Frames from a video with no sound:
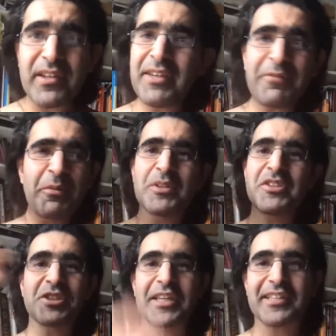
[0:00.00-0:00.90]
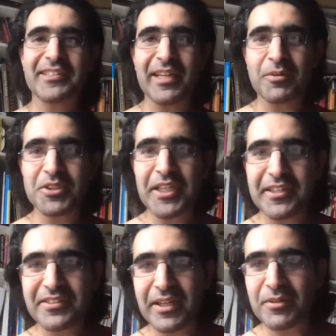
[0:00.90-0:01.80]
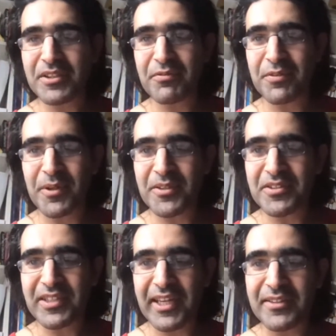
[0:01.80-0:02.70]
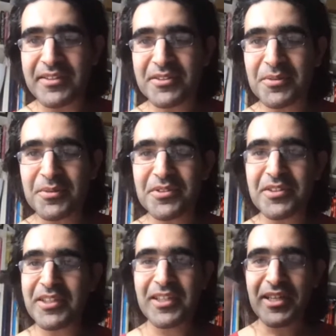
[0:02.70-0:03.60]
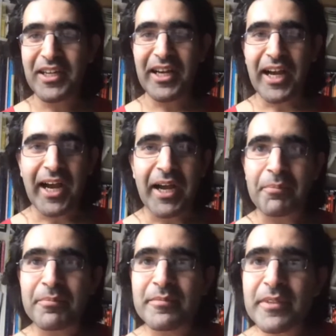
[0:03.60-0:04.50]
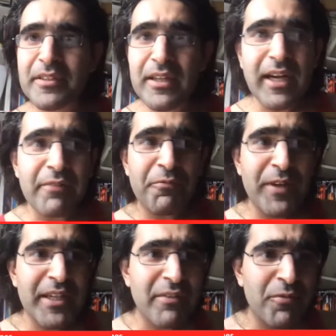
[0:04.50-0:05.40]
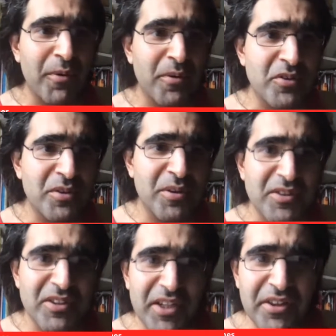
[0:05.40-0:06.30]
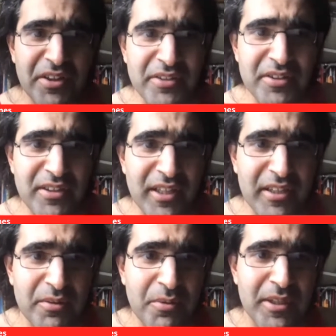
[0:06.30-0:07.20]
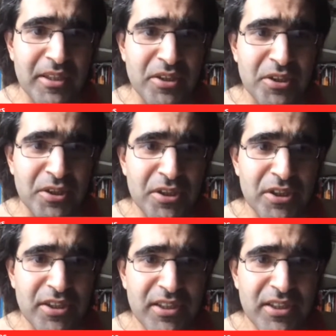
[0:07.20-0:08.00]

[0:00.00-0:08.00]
If you want to check it out, check it out. If not, then don't. I think I've also got another link which